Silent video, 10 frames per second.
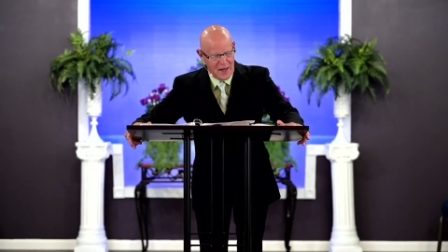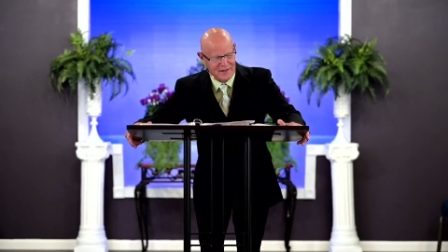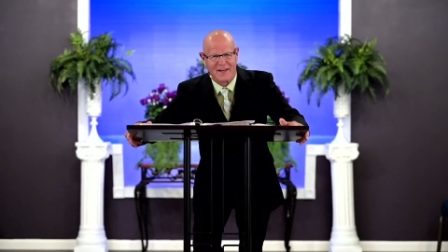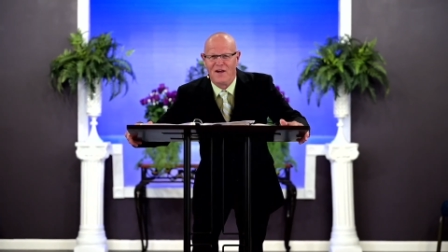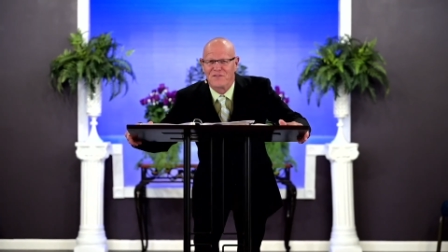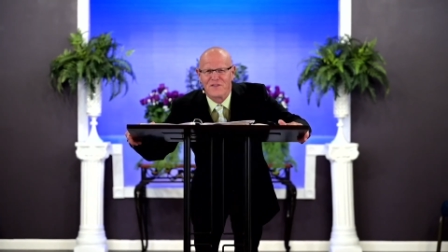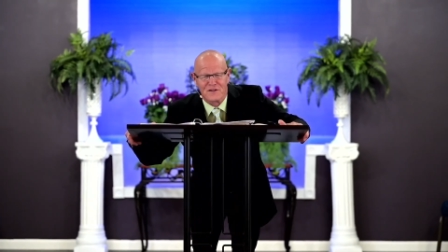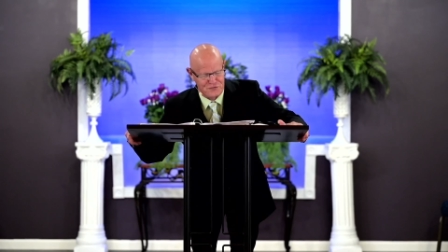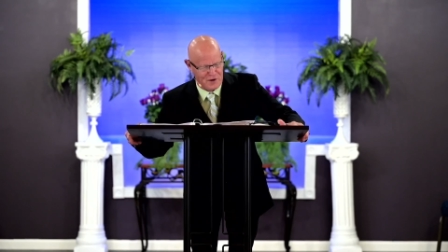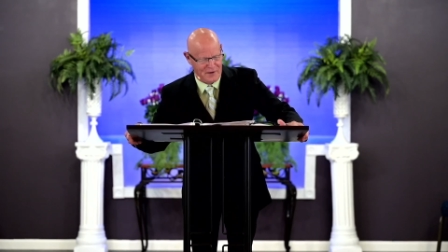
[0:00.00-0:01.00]
Get this
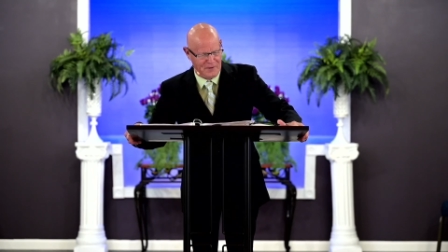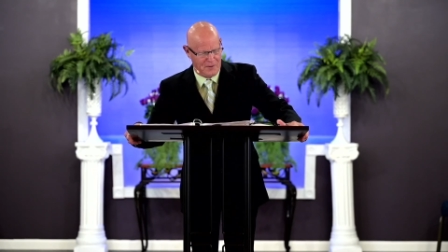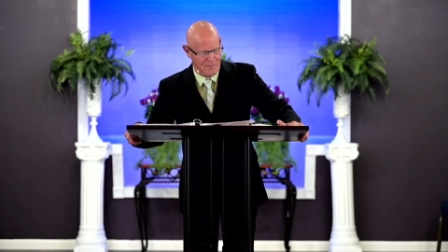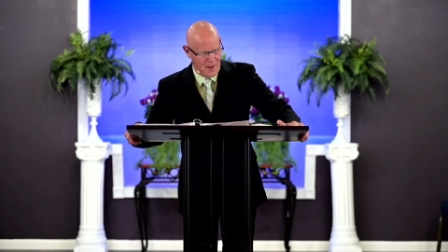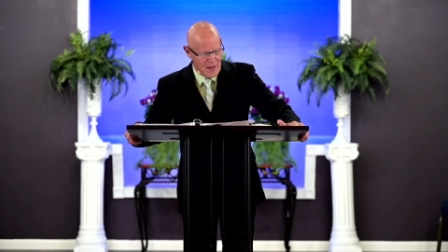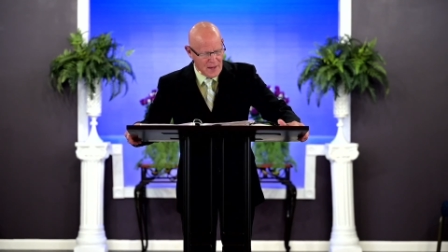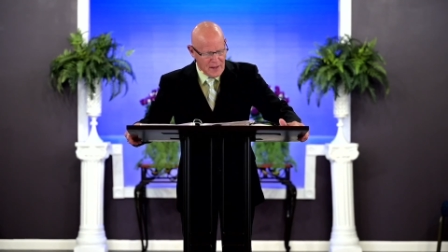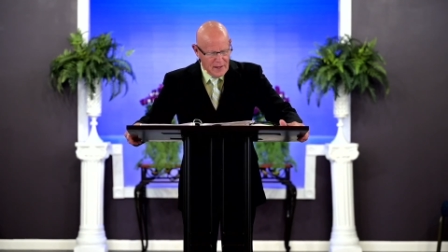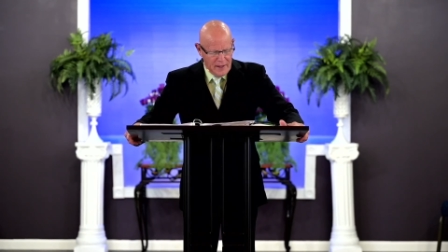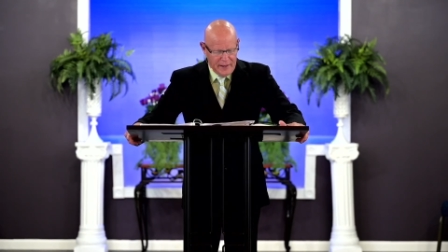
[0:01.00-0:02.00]
right here.
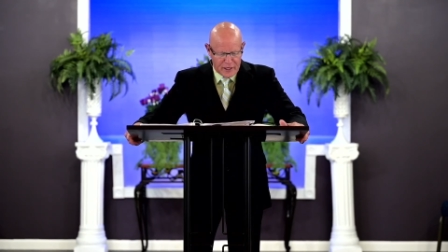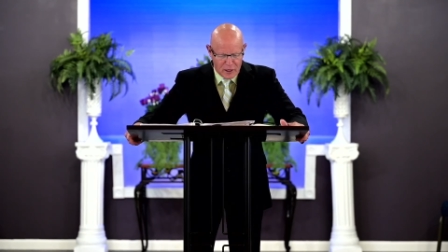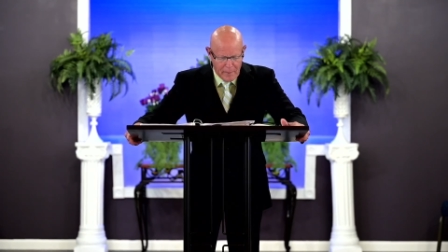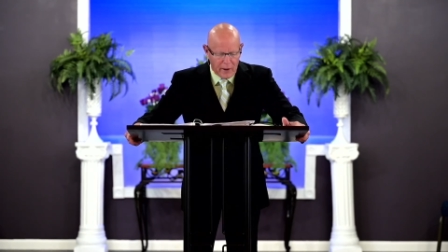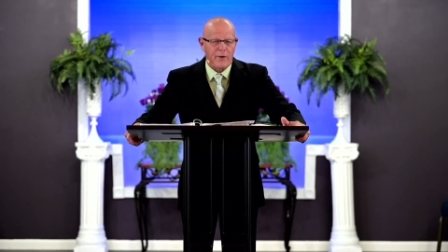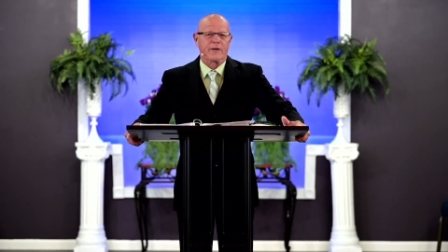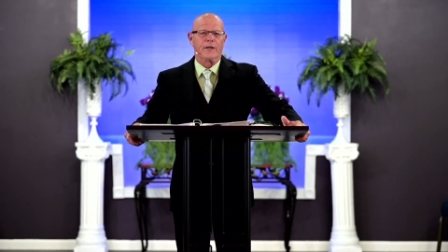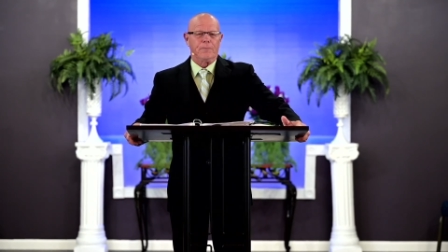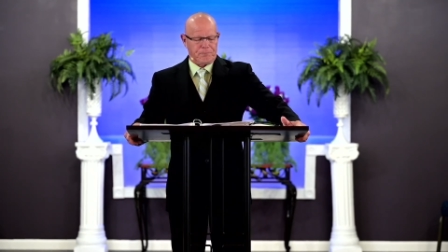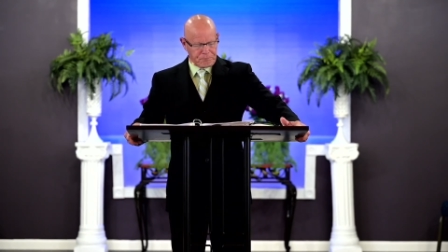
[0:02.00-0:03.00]
In America,
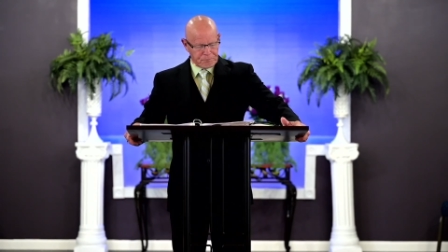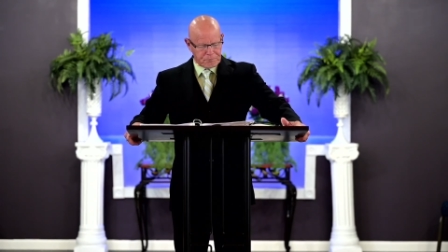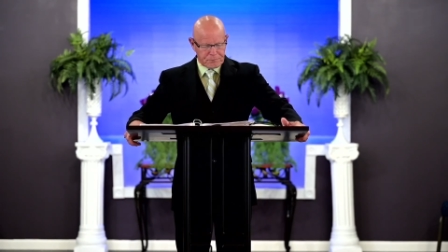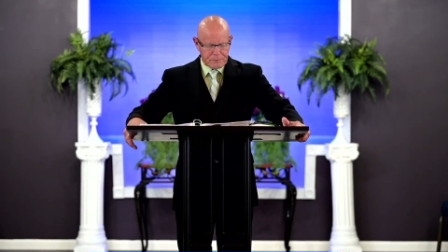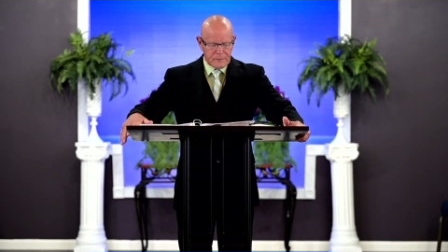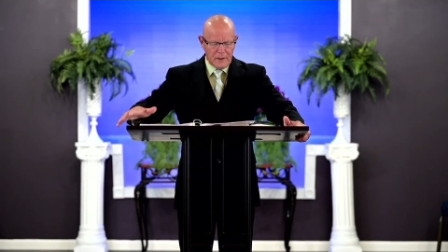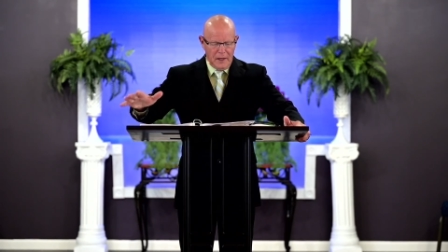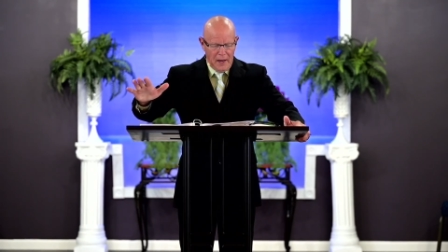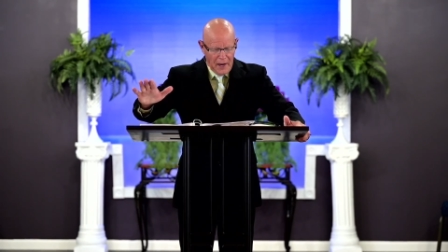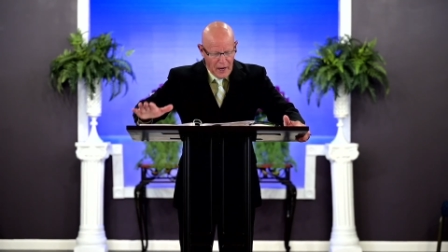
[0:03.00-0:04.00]

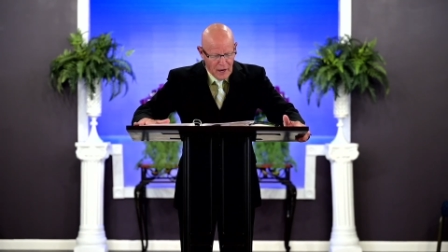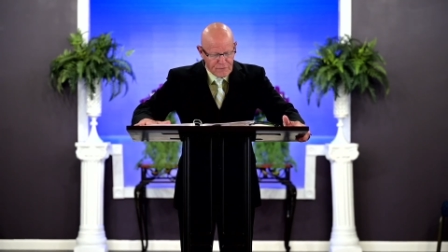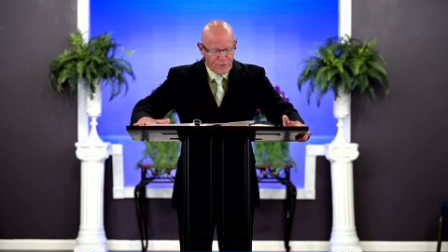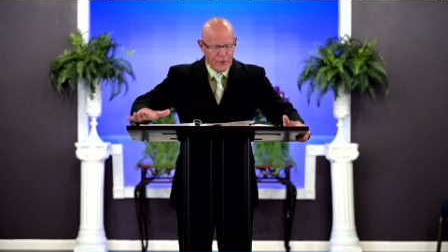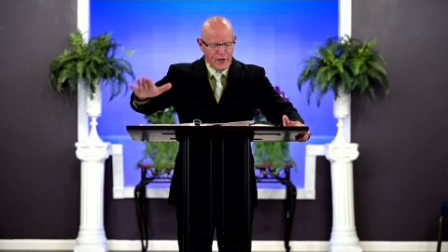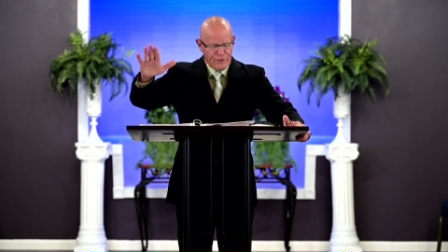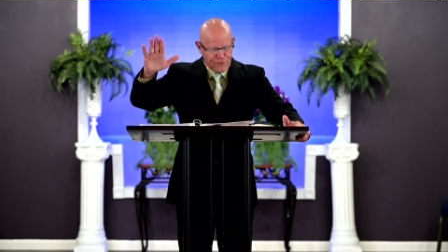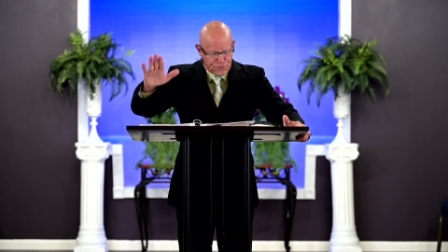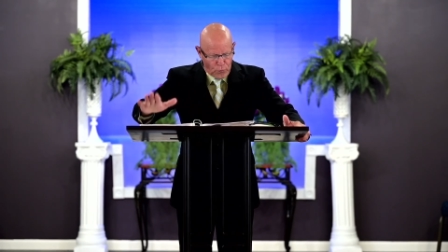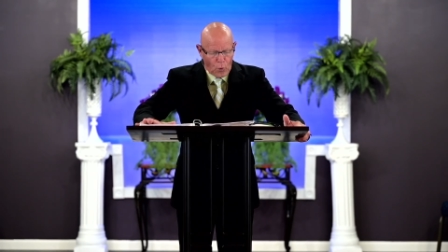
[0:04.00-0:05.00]
every
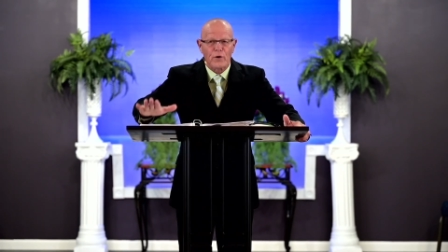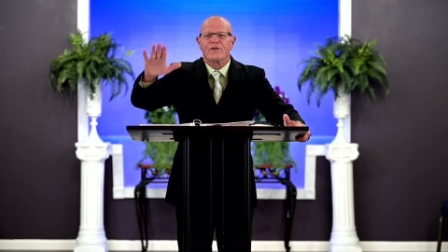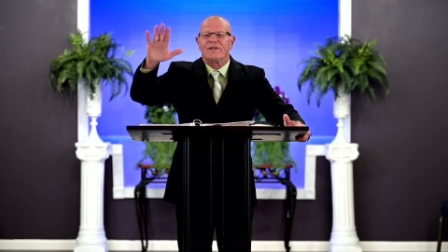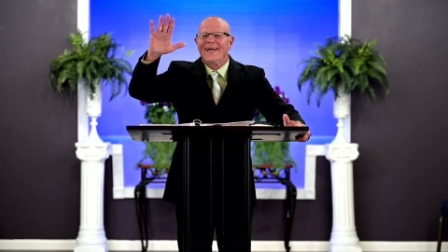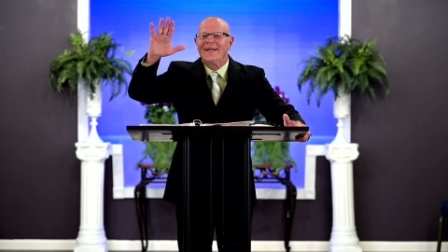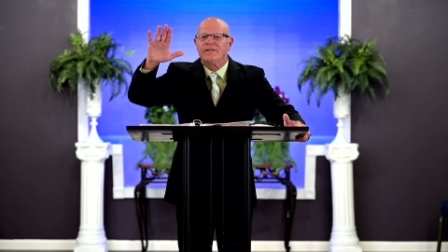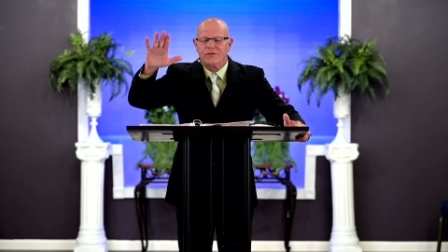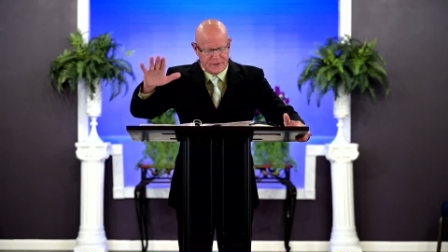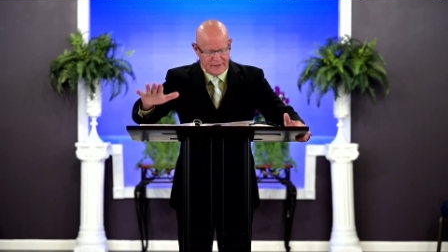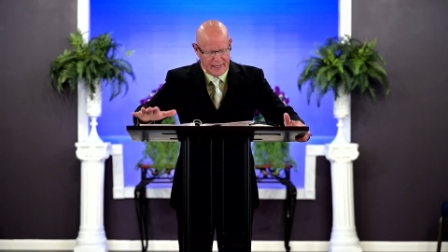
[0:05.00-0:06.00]
14
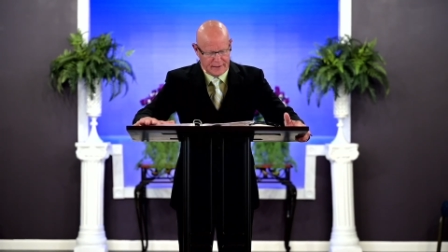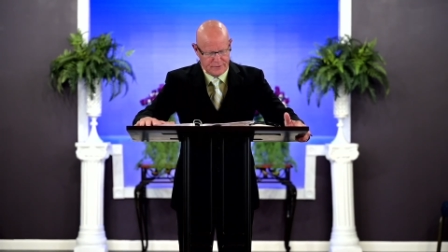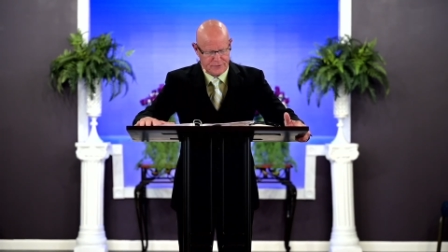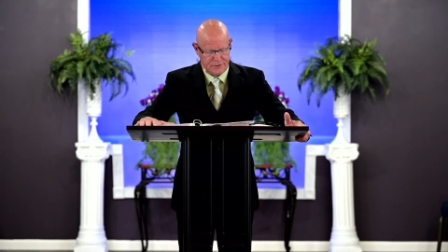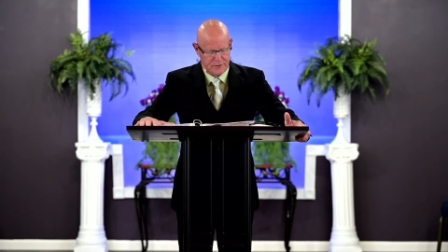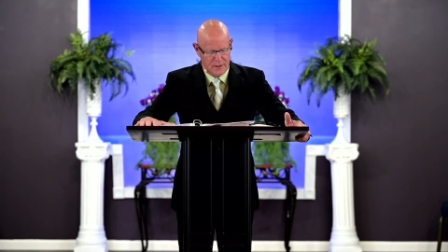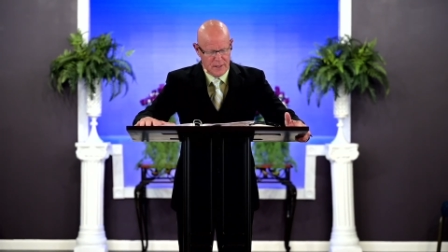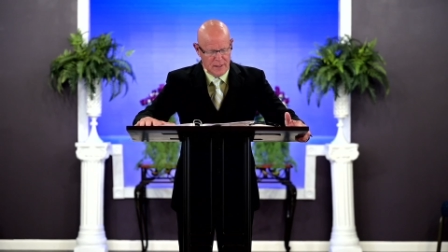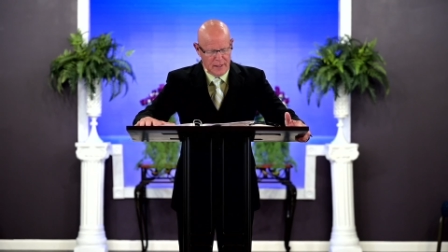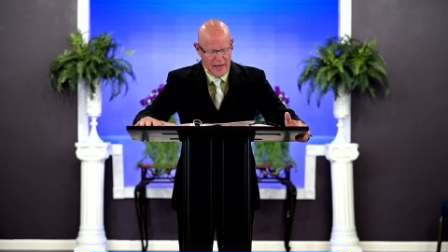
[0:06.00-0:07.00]
seconds,
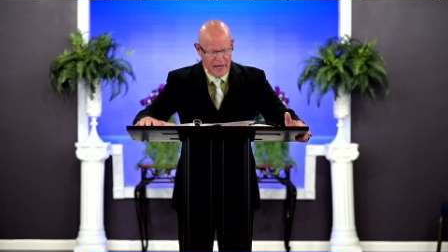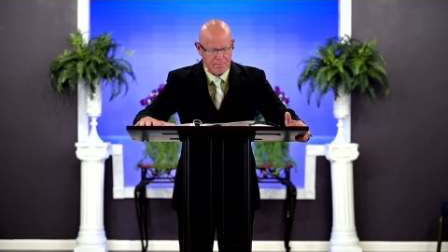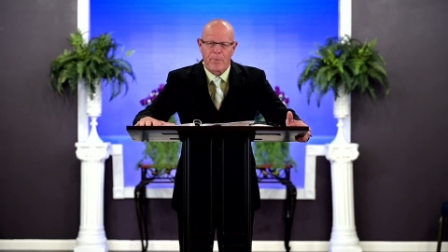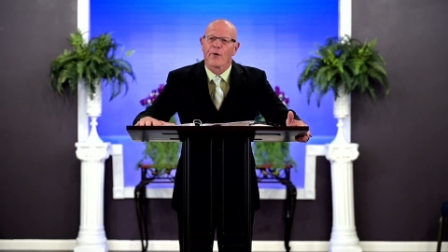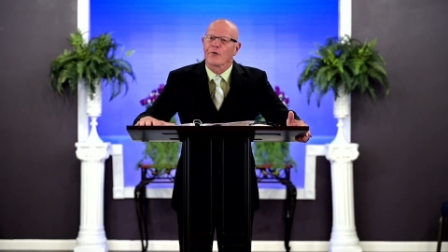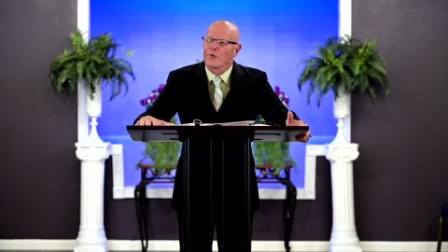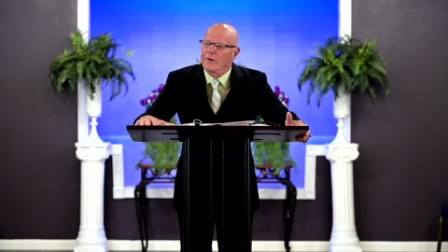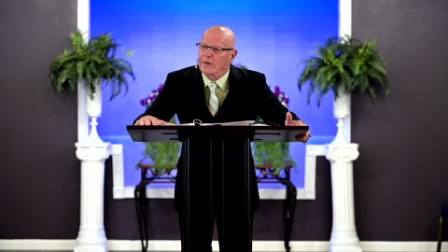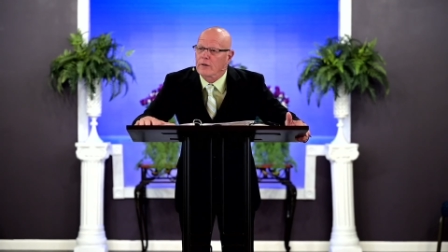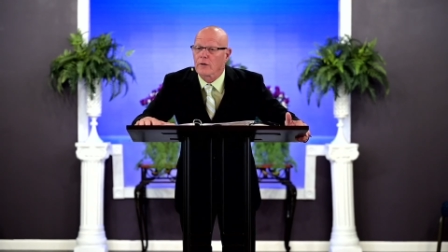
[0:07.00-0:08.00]
a burglary
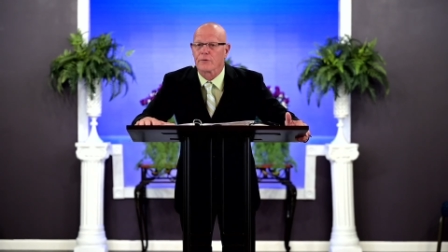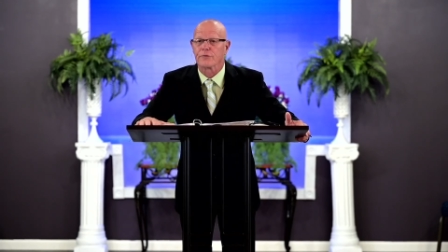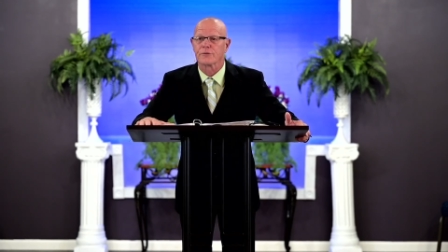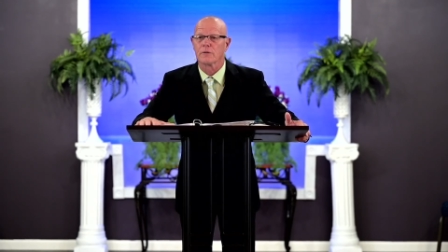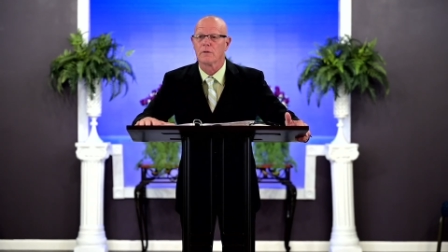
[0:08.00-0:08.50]
occurs.